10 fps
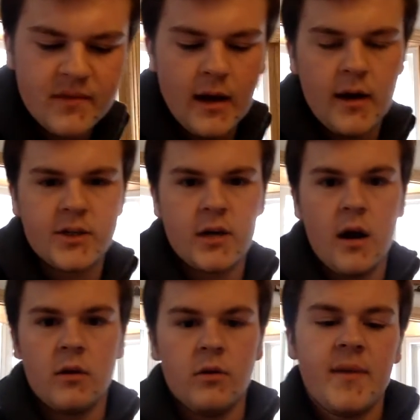Uh,
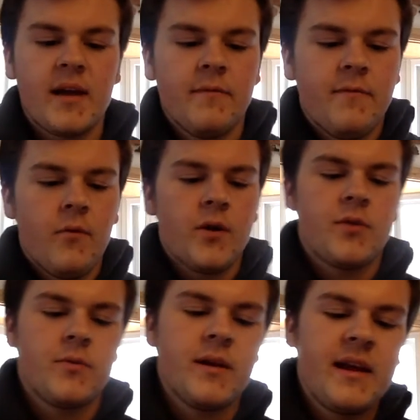Chicago would make it
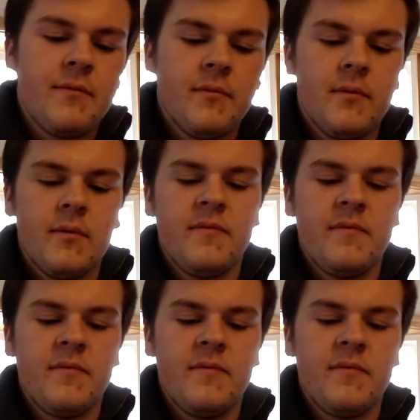4-3,